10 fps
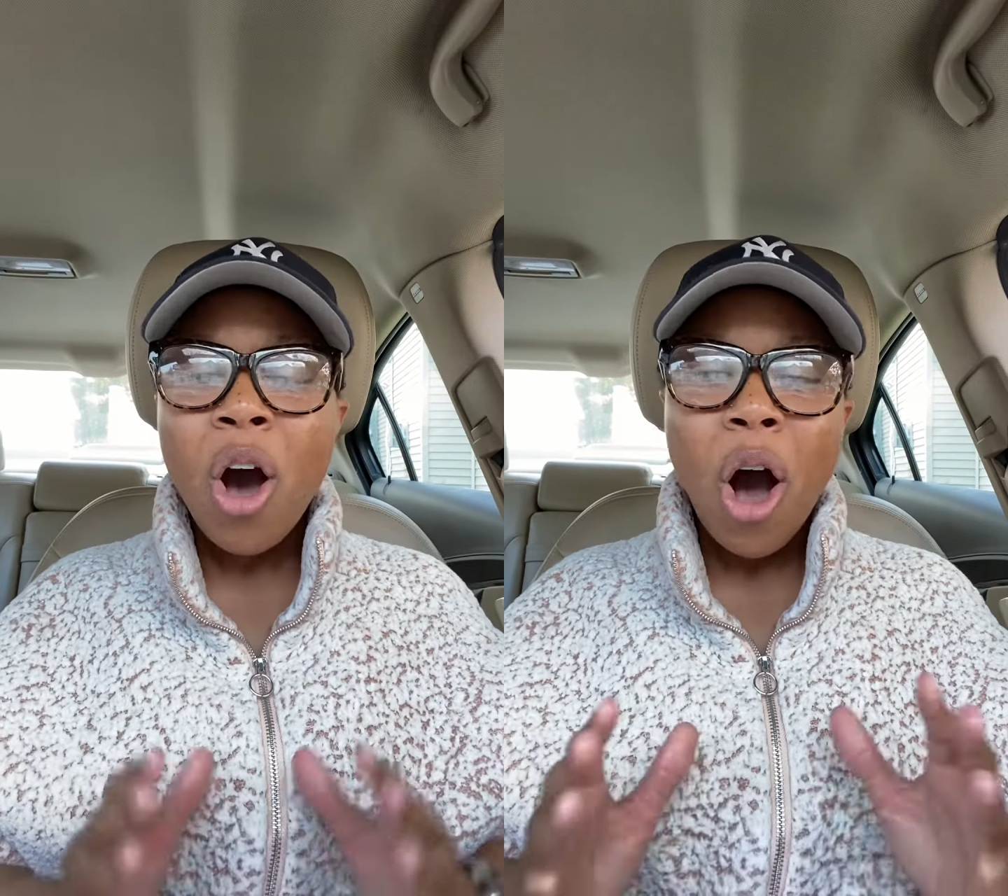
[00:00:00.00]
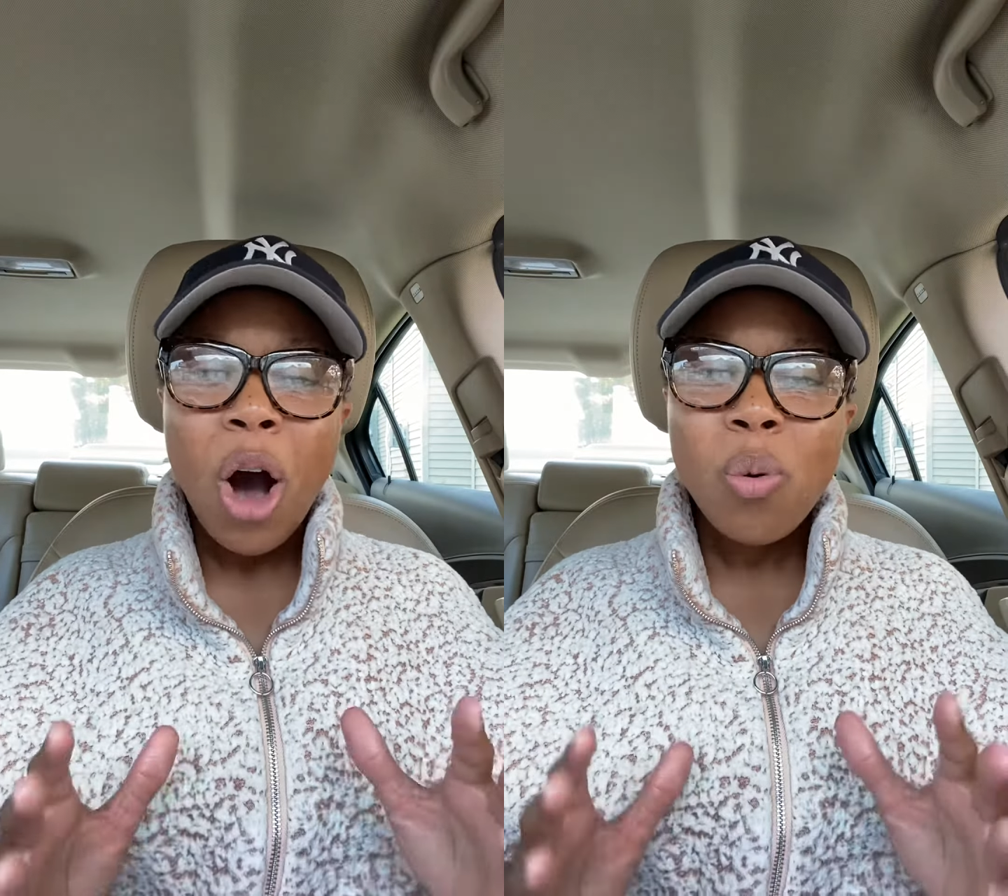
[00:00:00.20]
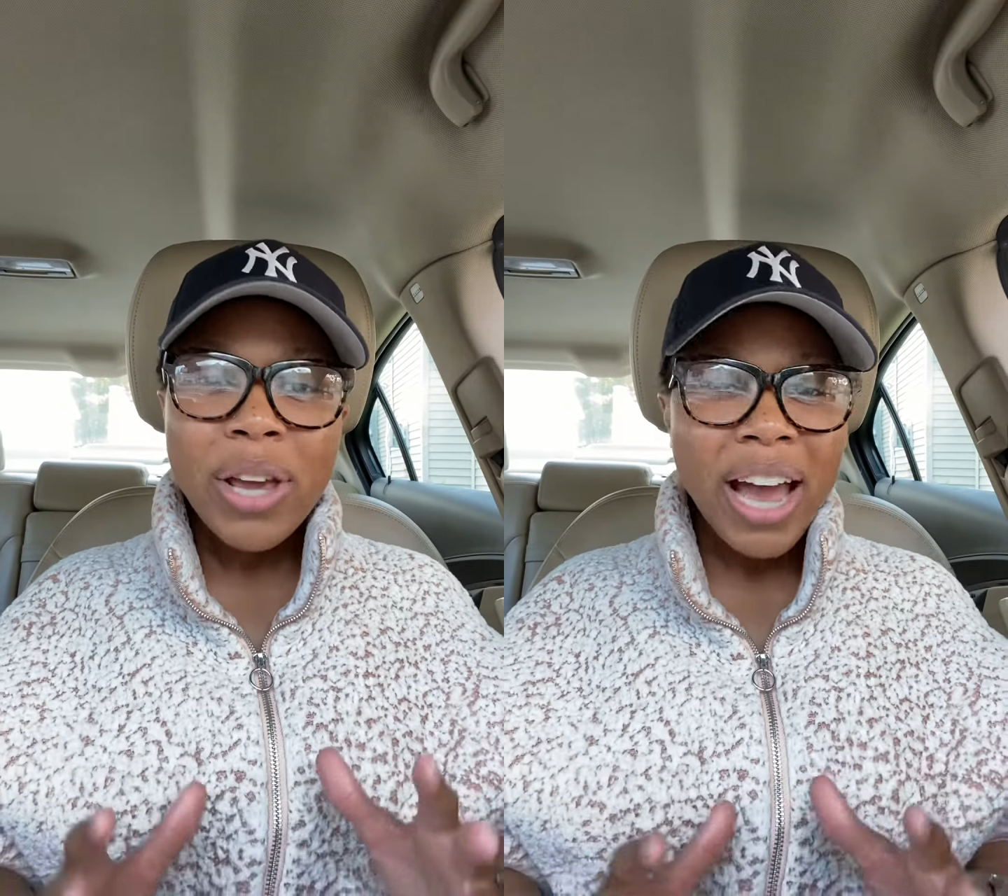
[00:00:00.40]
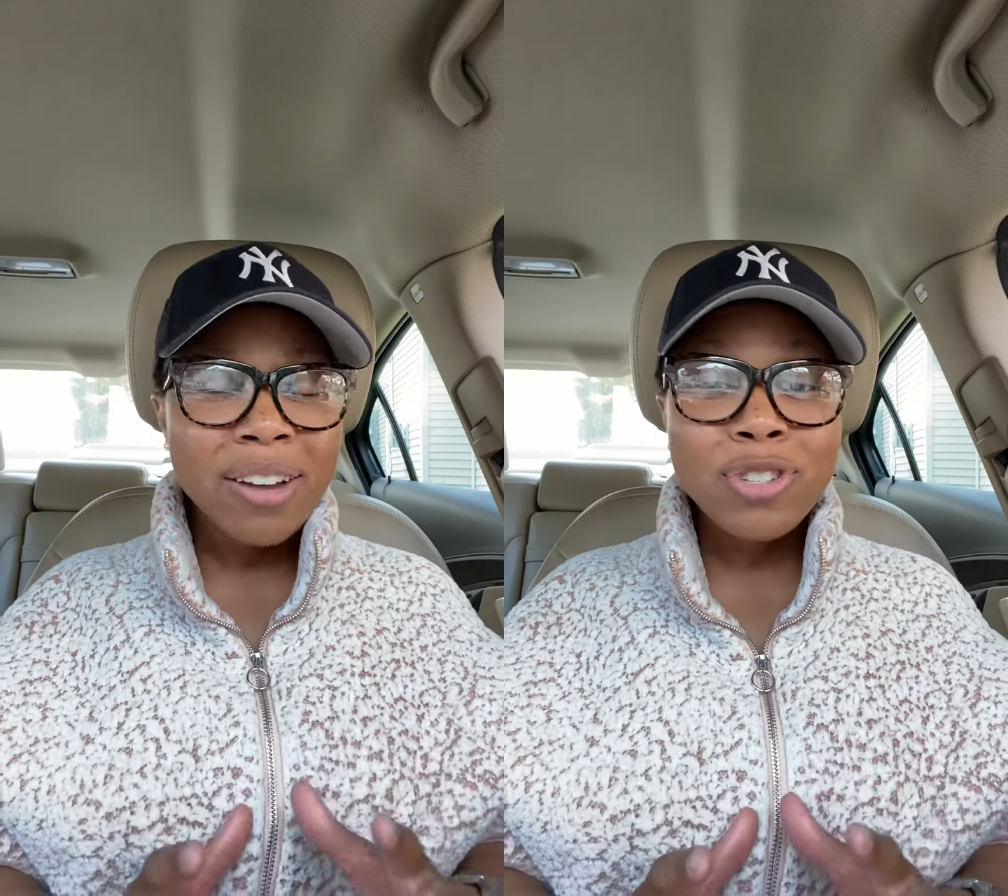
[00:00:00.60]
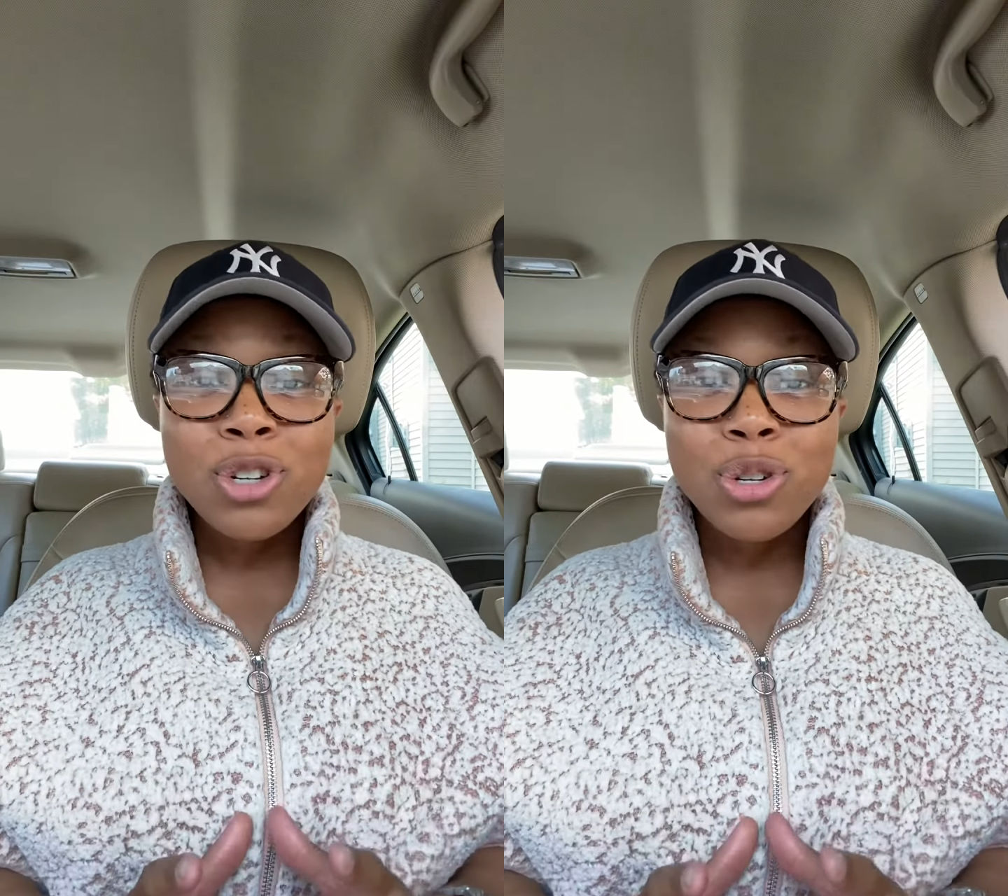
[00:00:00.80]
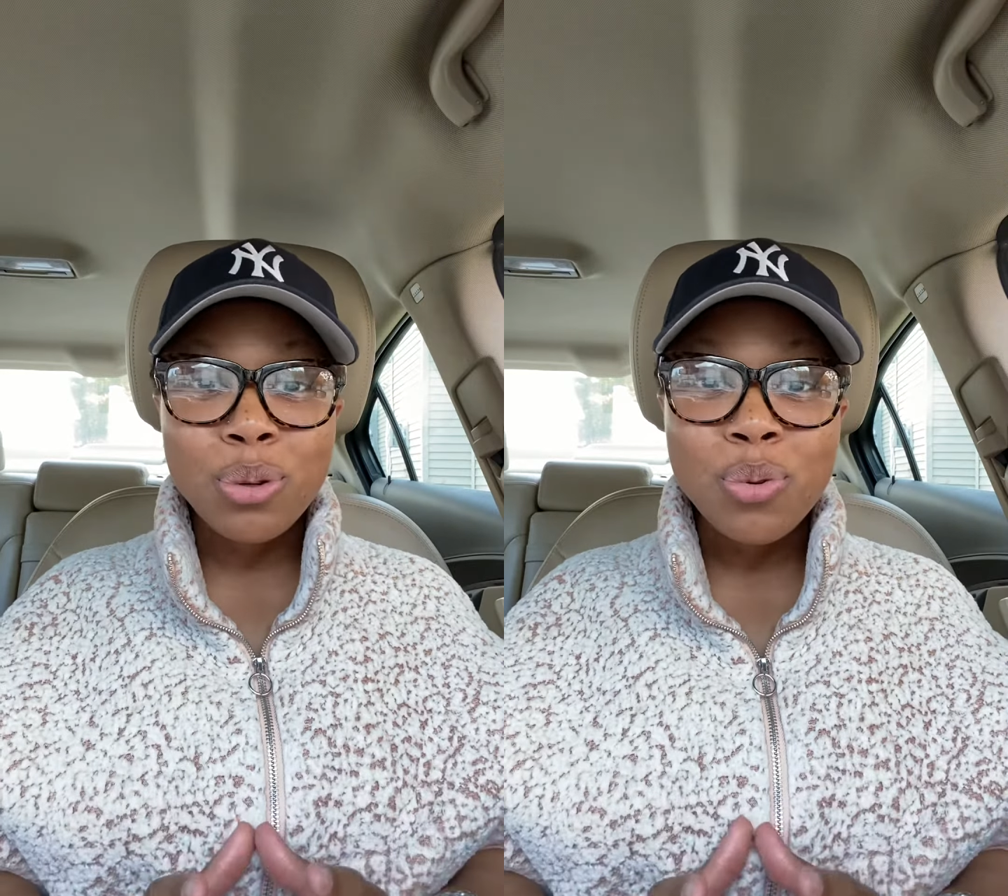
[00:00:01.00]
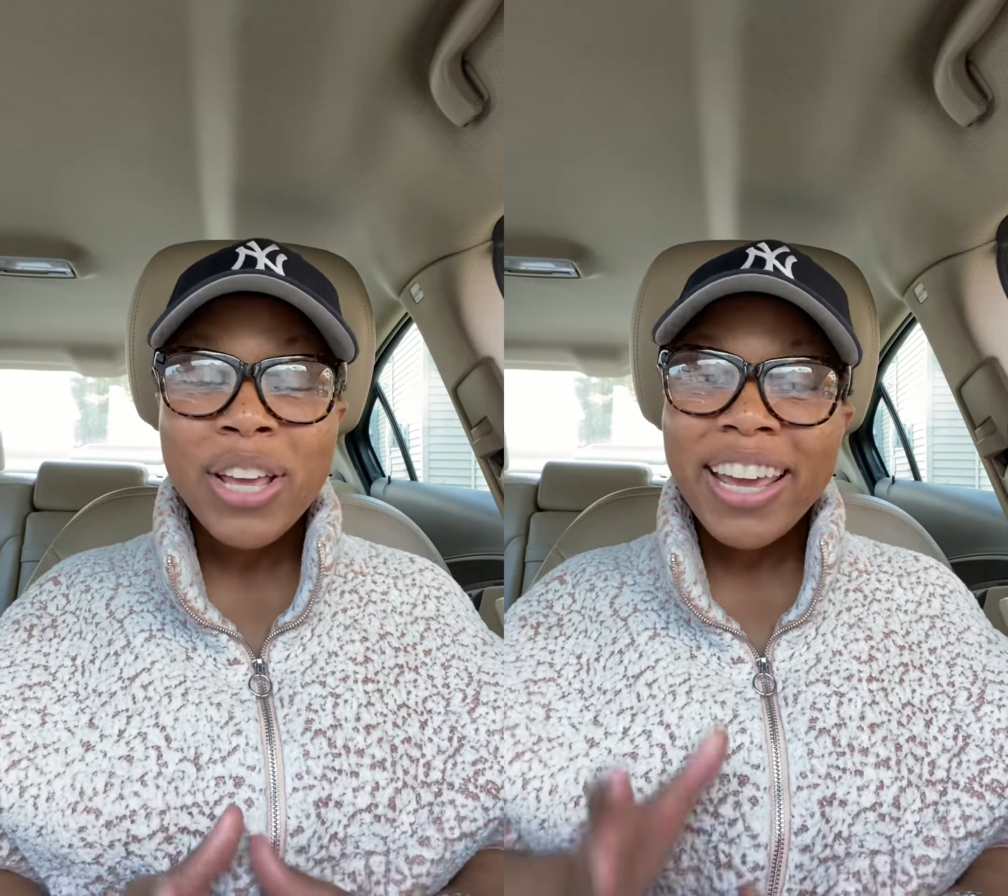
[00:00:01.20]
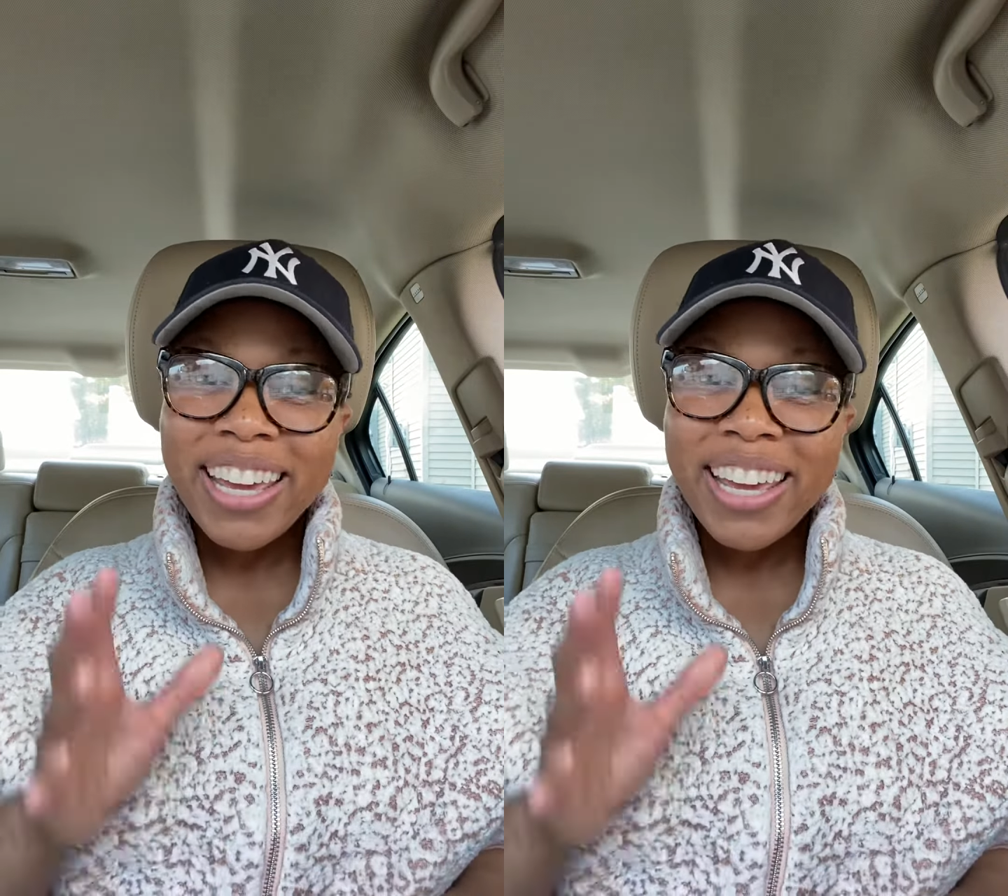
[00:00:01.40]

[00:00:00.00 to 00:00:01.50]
All we have to do